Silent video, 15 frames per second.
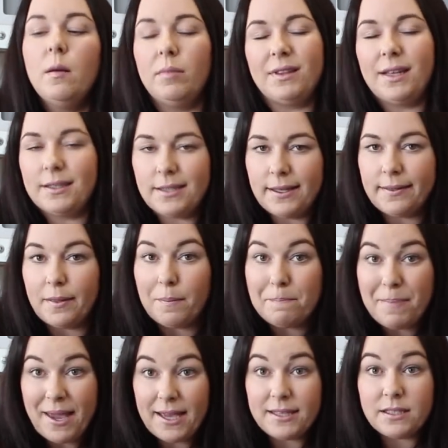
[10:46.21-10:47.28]
but that's like the
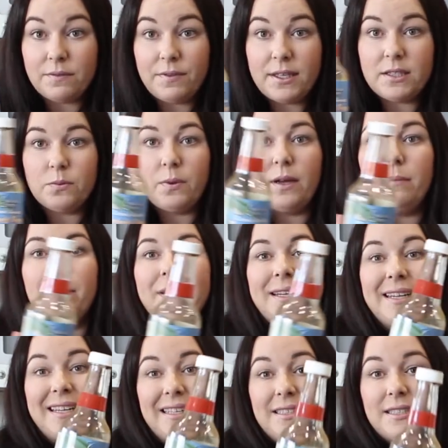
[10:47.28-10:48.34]
base of this one, but
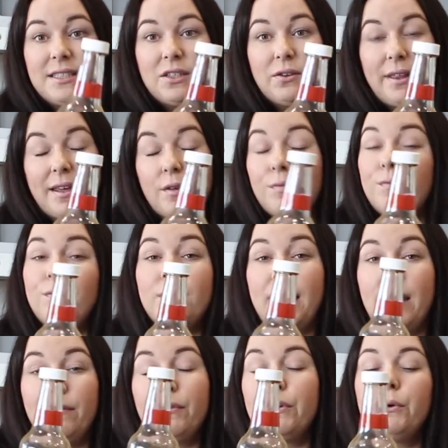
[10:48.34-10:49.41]
it is still like a
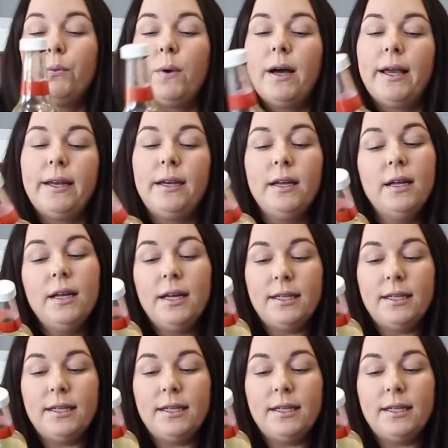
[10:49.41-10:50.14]
flavored one.